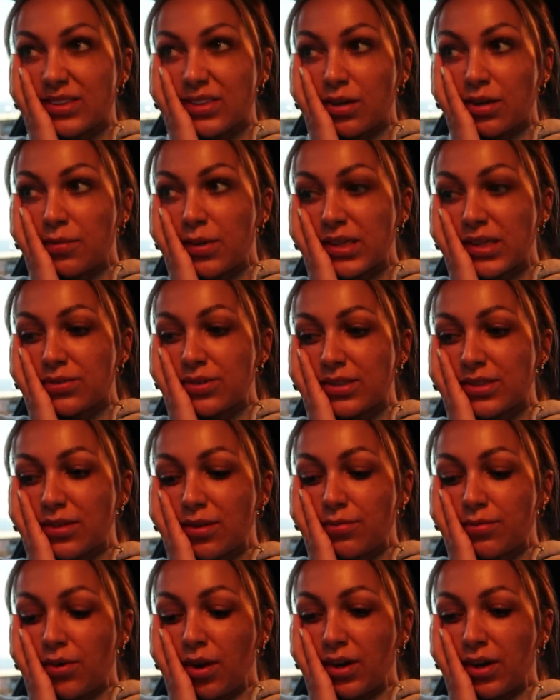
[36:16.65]
So I might as well
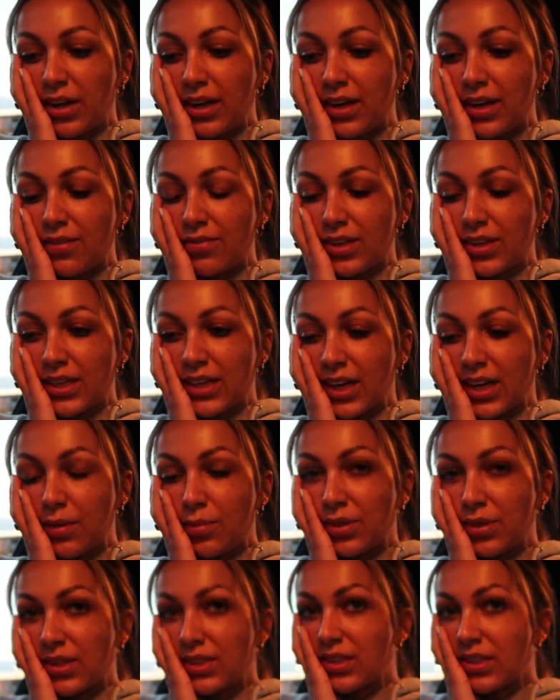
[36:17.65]
stop vlogging here for the day
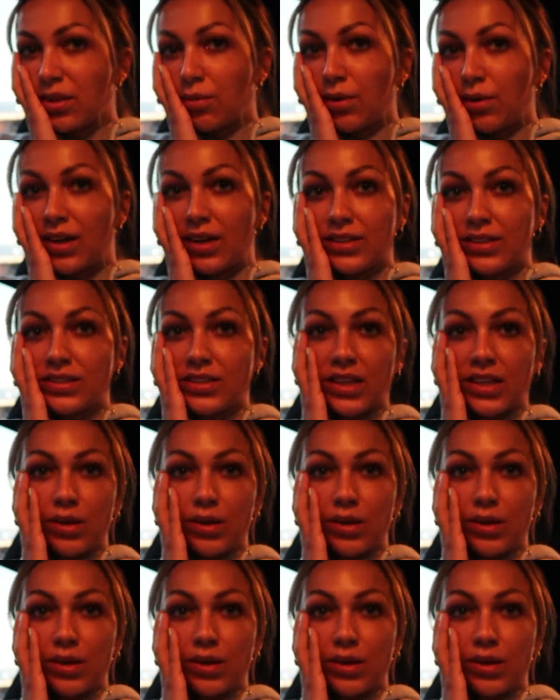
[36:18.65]
because otherwise